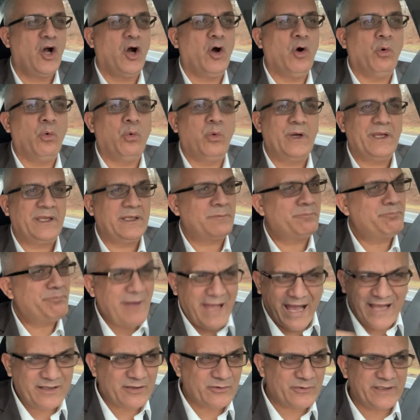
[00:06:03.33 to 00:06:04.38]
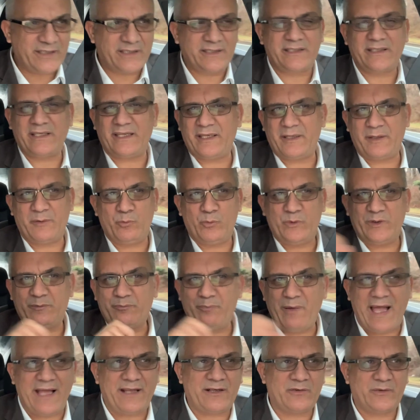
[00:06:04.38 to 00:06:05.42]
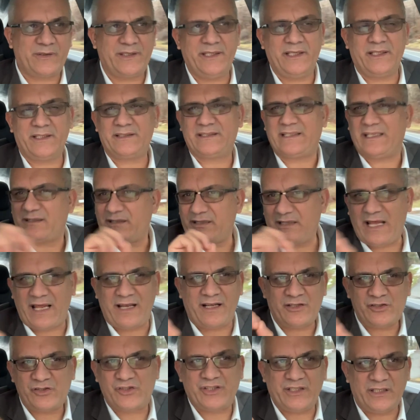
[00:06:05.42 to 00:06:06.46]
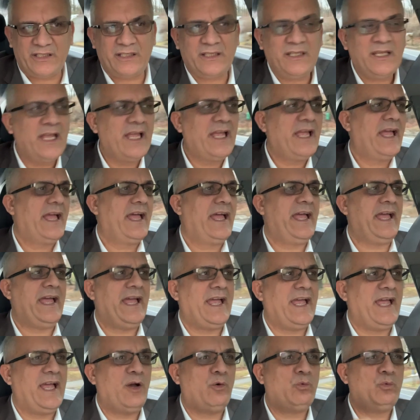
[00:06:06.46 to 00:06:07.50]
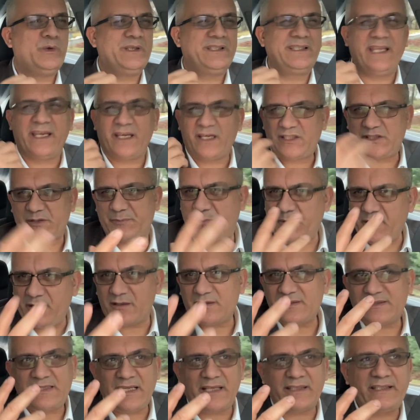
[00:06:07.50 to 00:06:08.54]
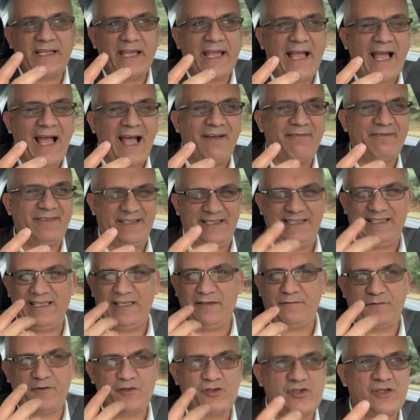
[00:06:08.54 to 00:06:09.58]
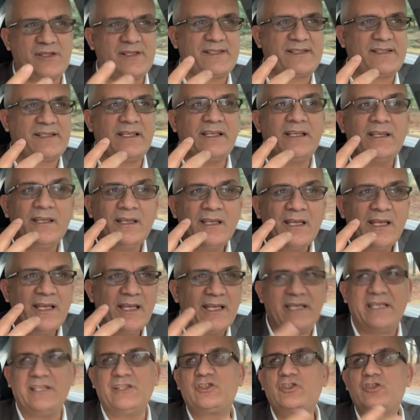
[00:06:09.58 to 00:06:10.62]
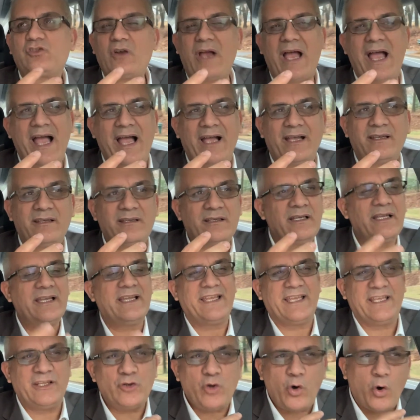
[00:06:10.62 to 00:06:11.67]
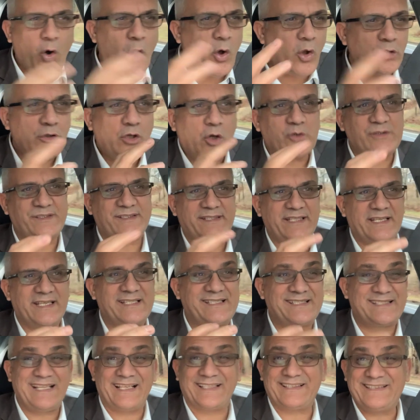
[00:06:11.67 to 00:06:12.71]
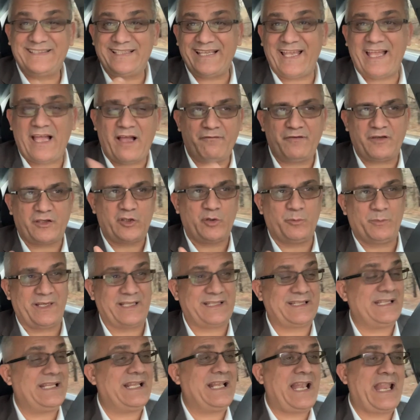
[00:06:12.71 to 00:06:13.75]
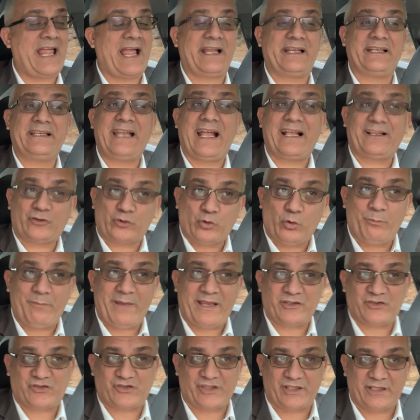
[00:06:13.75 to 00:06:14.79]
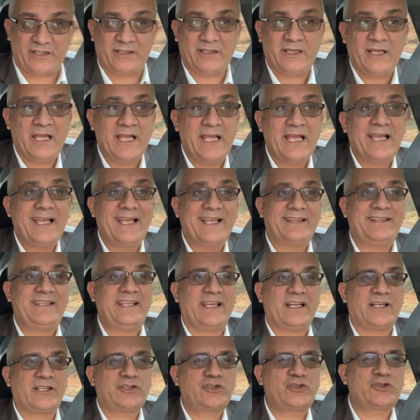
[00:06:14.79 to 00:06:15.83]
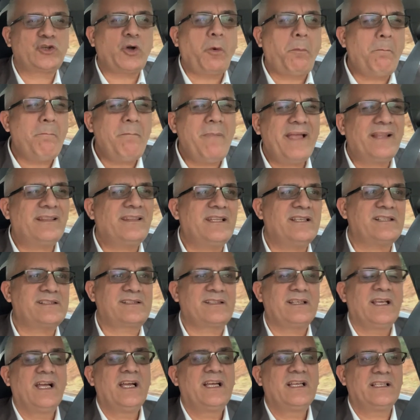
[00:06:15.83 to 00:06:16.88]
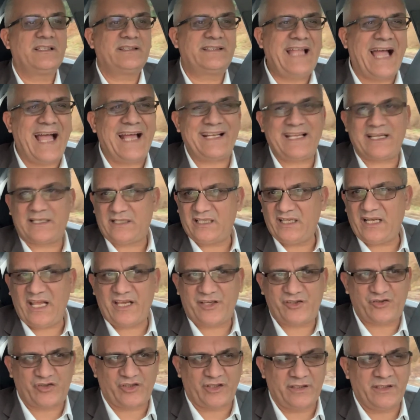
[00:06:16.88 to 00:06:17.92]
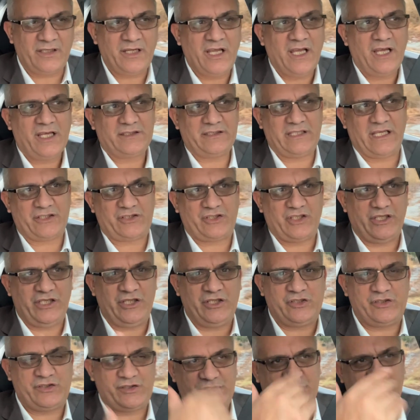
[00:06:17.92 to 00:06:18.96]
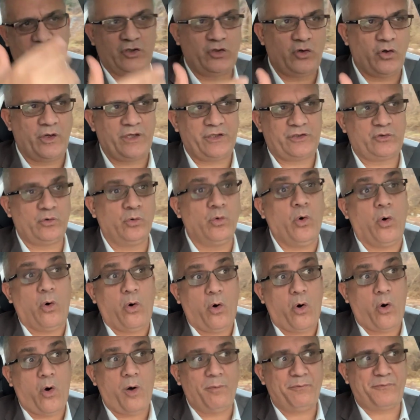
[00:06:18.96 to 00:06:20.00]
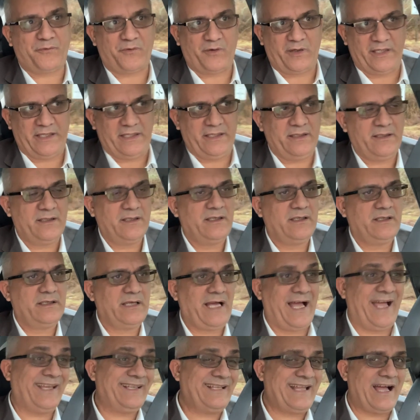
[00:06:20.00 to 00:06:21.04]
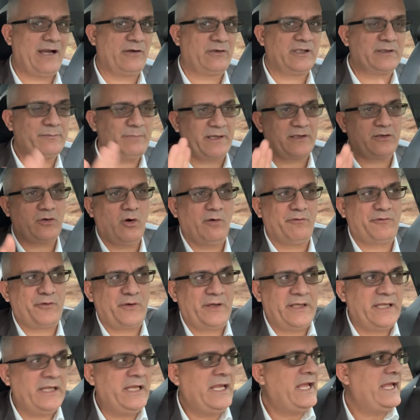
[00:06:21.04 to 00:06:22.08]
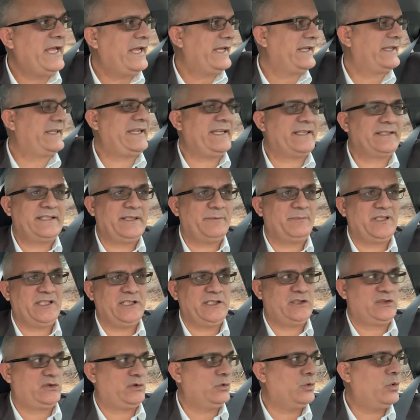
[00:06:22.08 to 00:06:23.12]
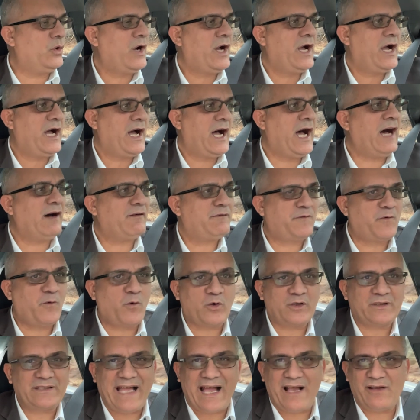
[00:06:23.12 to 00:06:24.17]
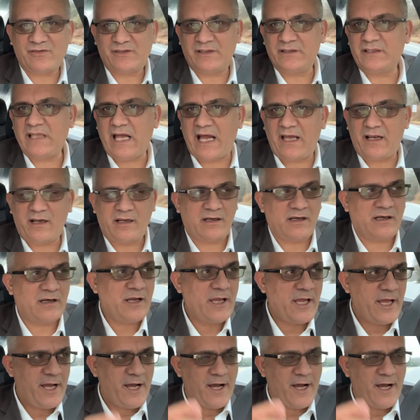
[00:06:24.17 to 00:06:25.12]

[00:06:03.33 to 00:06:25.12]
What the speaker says: with battery technology, with the experience that they have in efficiency, in drag, in all those things that they have accumulated, not to mention their tremendous data collection that is going to hopefully, I doubt it, but hopefully get them into a $4,000